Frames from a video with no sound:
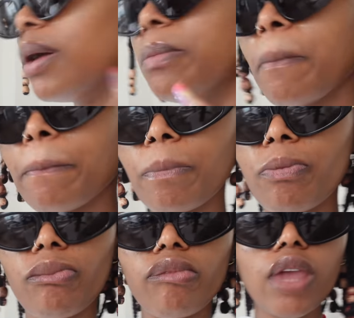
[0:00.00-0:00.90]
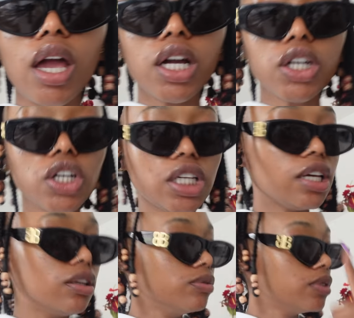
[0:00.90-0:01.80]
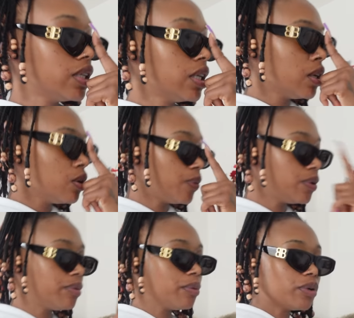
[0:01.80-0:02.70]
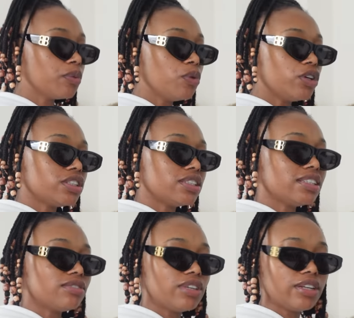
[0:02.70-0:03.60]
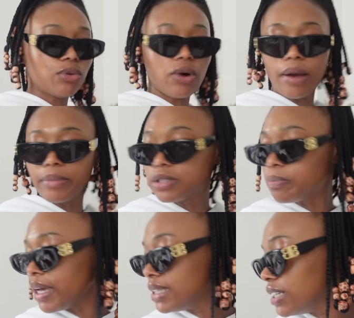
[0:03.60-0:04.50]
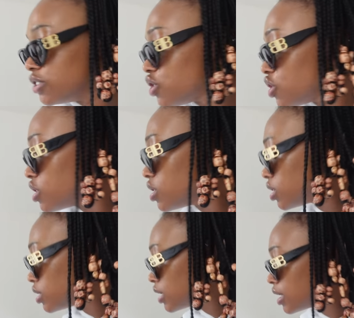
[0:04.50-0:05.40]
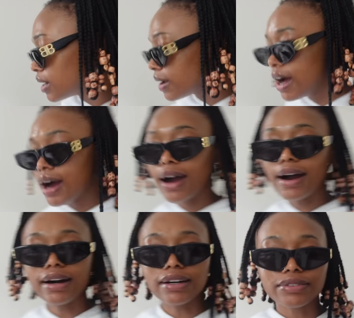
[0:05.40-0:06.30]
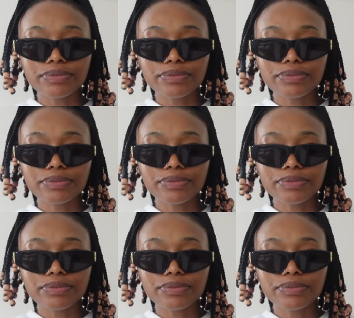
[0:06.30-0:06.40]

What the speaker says: I'm cooking. What do we want to watch that doesn't really require me to pay attention? Huh.